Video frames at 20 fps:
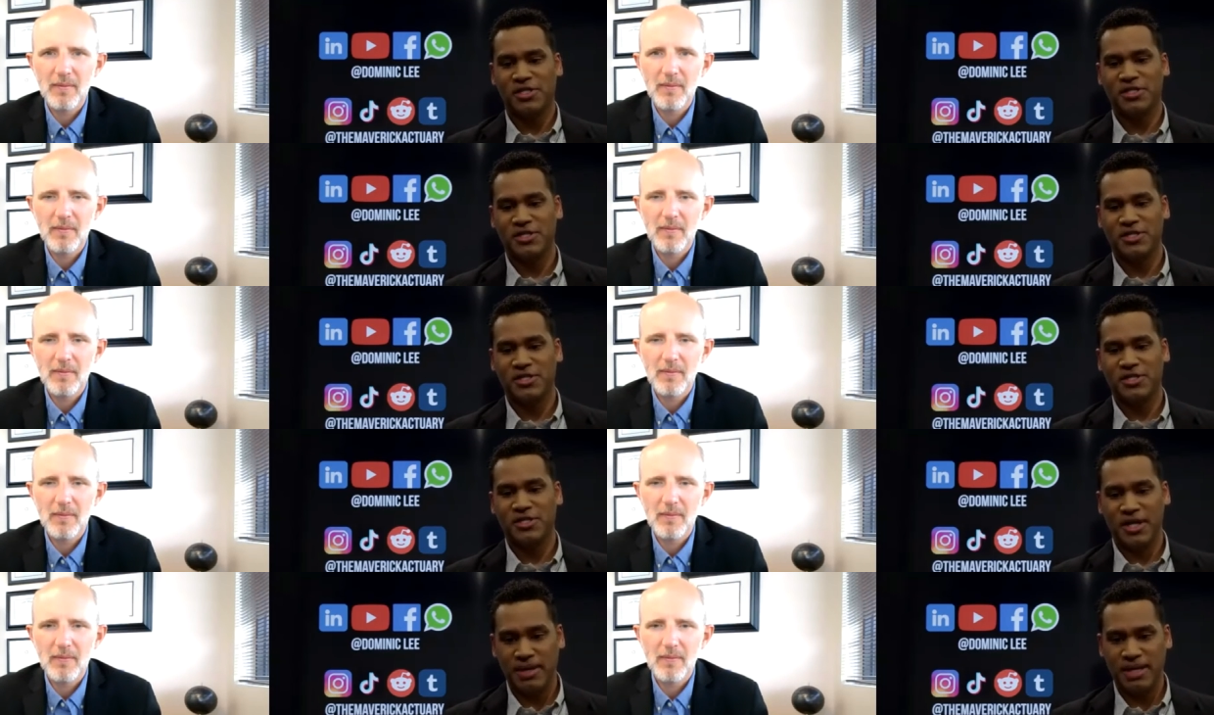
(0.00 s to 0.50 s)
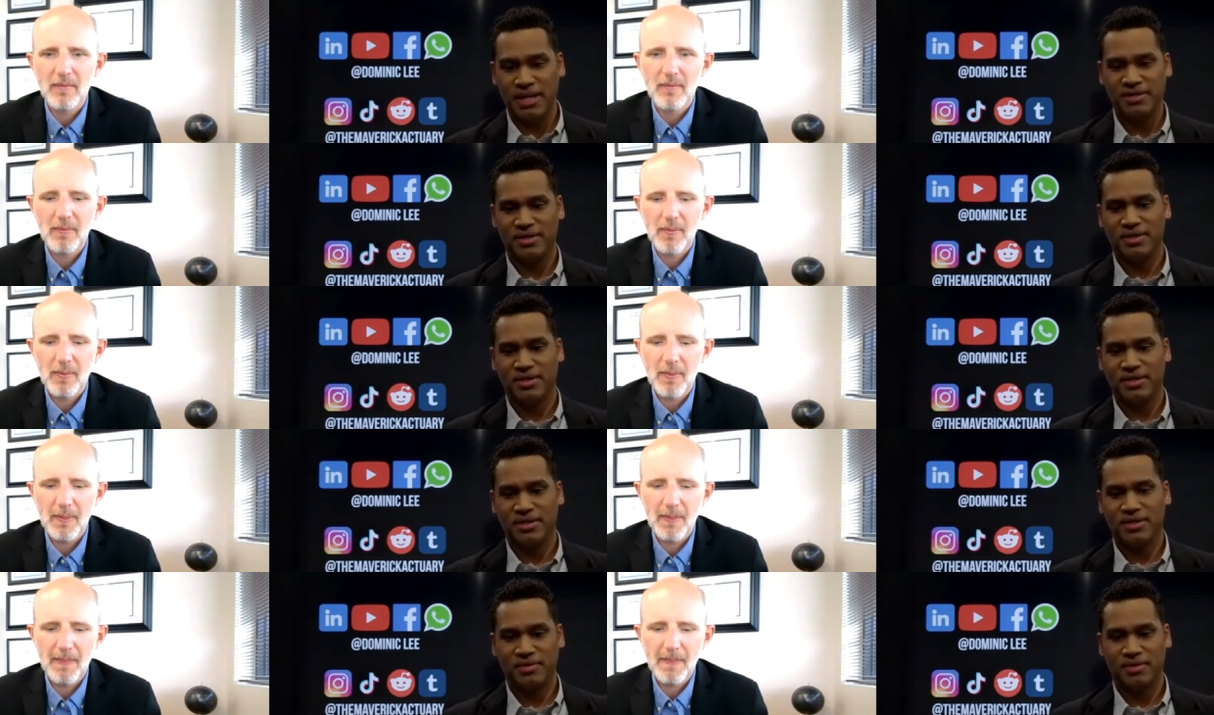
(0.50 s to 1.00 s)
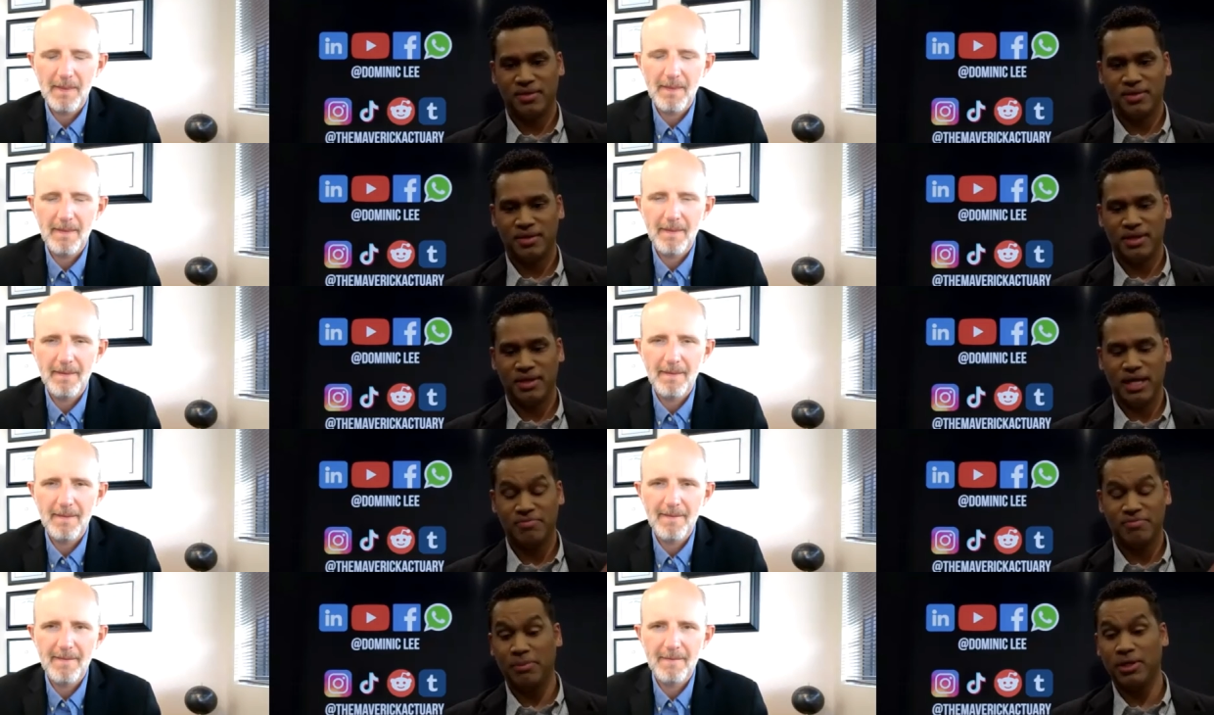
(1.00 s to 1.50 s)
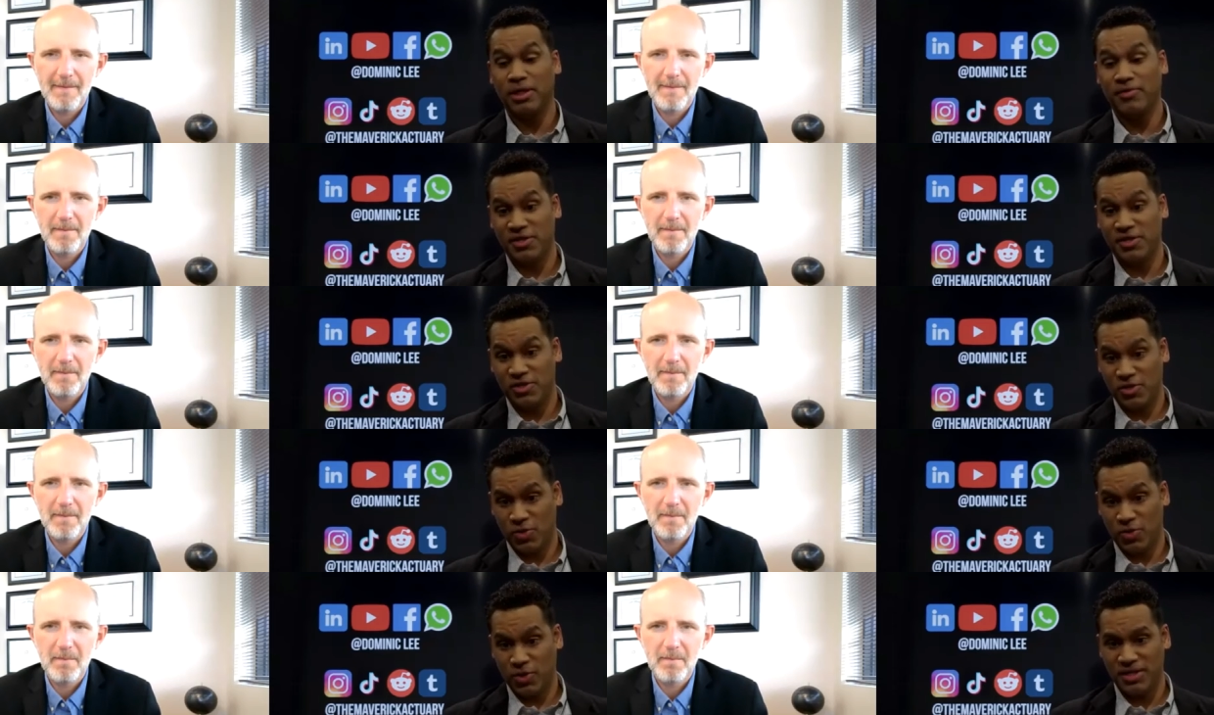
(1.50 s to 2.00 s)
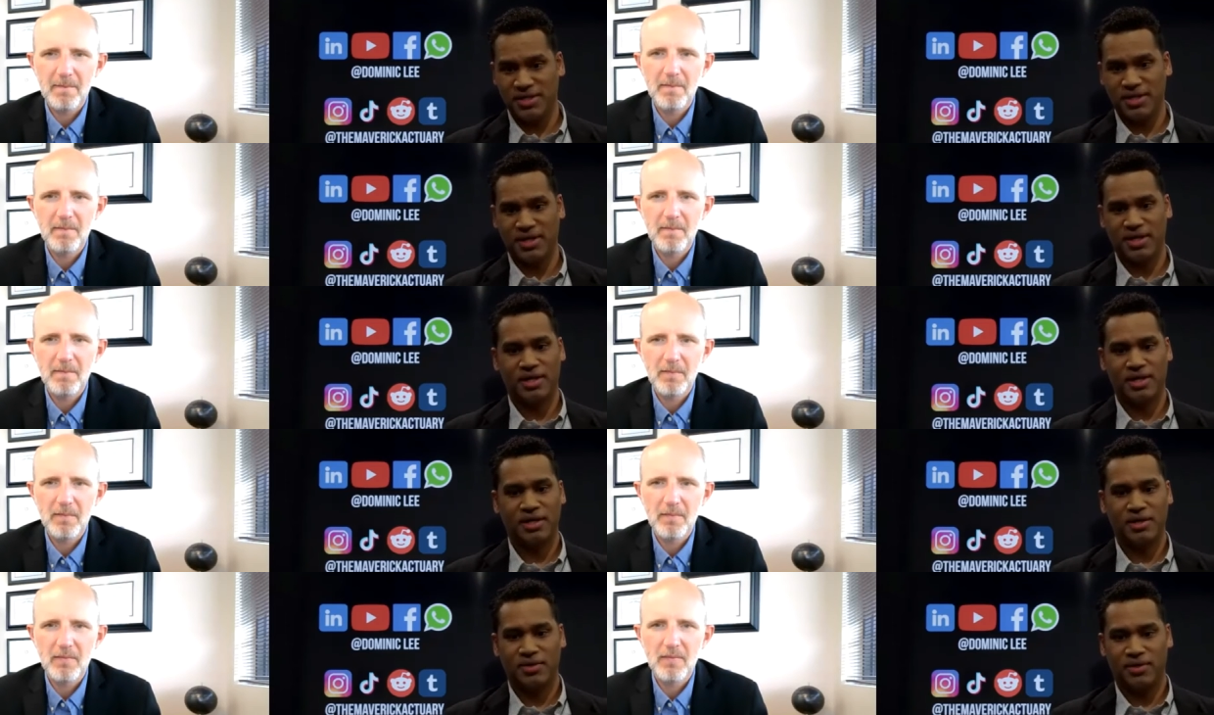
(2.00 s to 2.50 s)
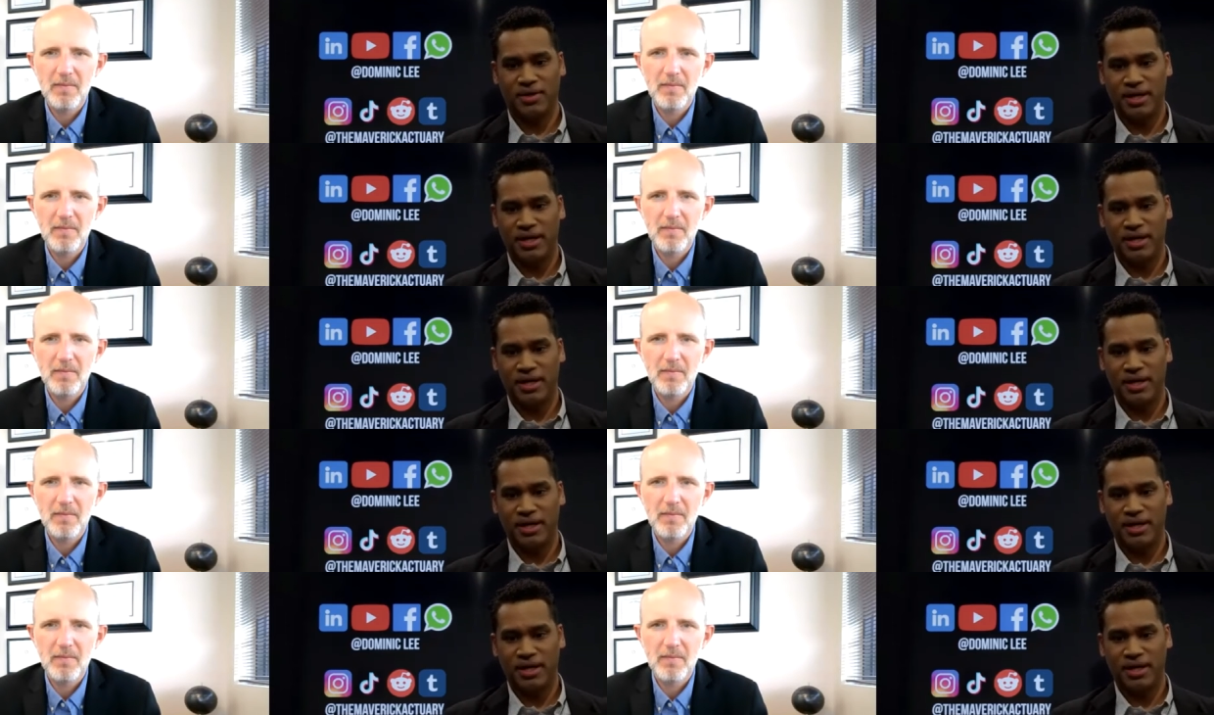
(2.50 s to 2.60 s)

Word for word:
Speaker 1: the same as the as my previous question.